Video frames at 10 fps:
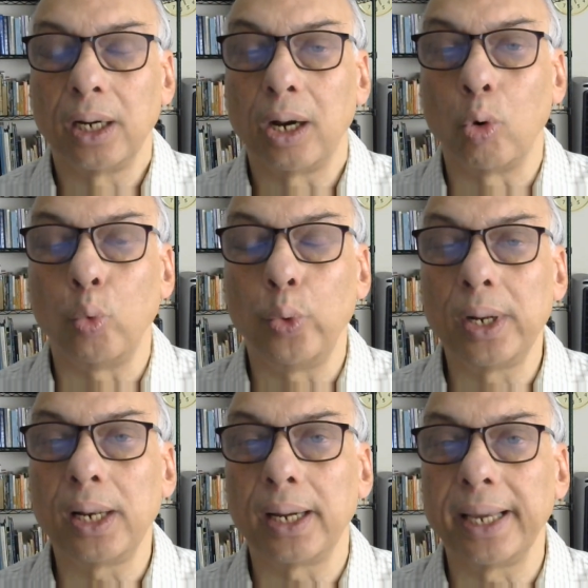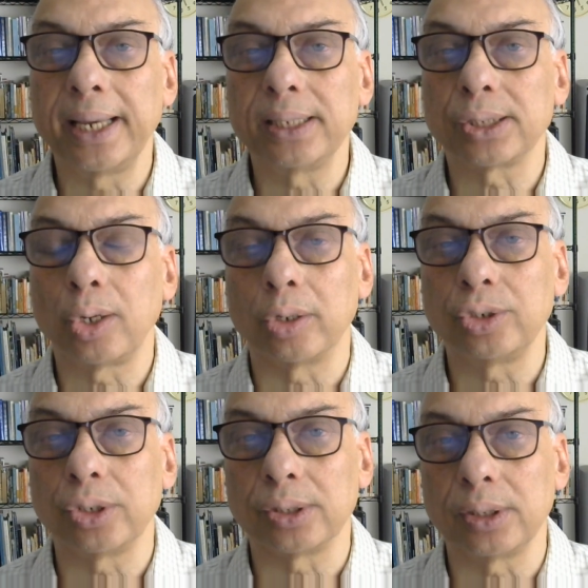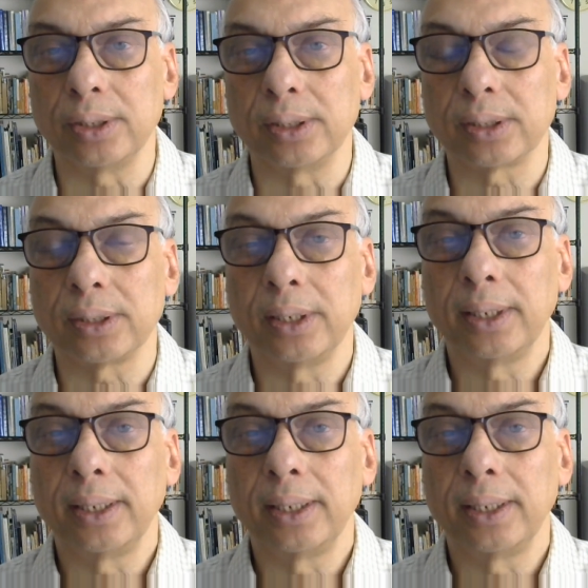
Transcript: a will against consciousness